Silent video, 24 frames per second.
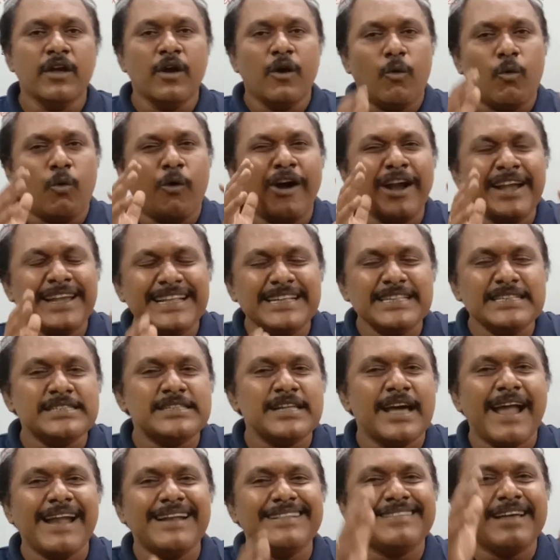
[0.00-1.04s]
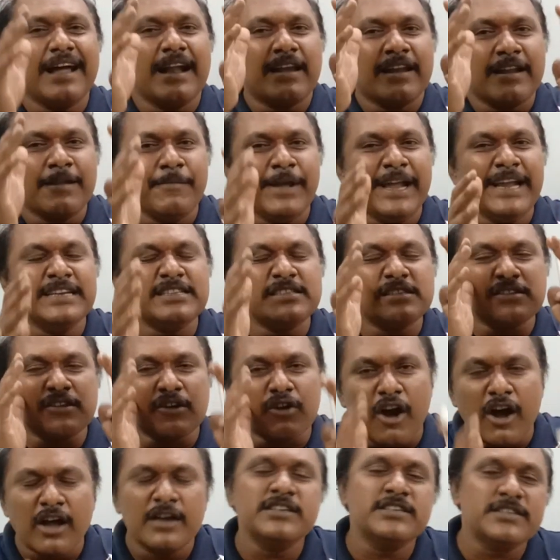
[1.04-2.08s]
What is that that remains
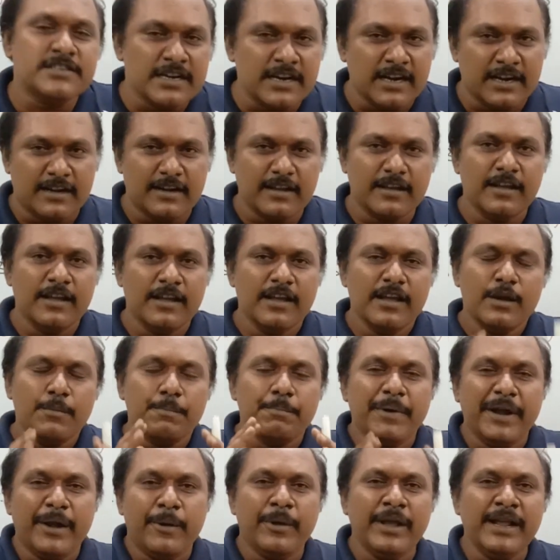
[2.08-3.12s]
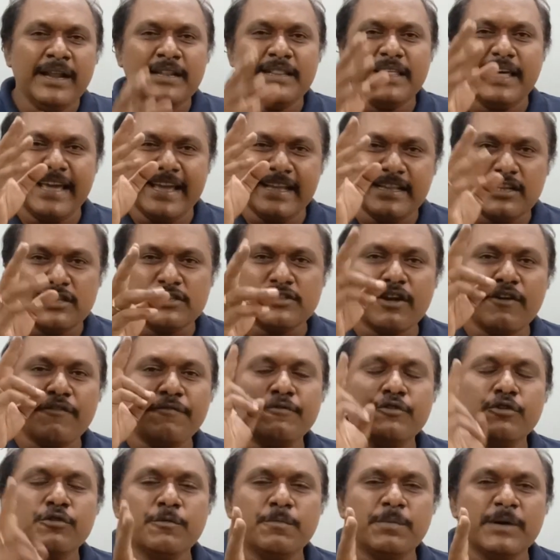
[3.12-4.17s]
constant between the ages of
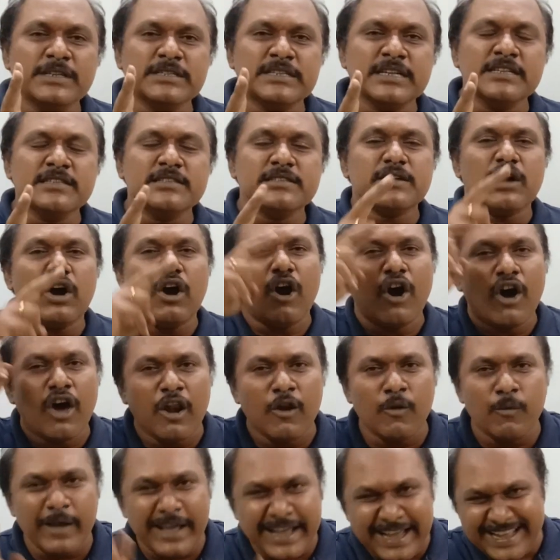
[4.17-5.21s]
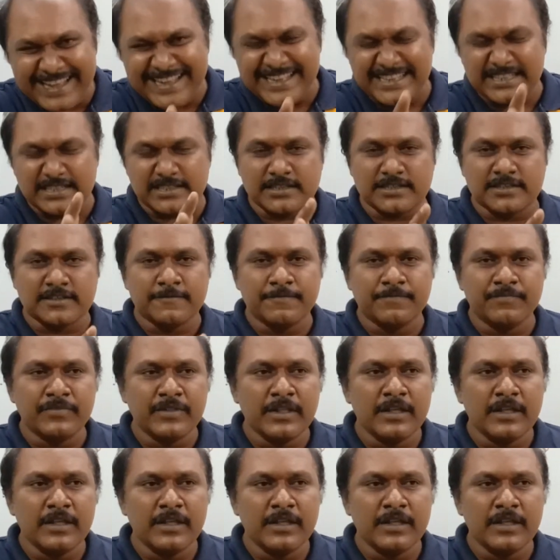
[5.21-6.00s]
two persons always?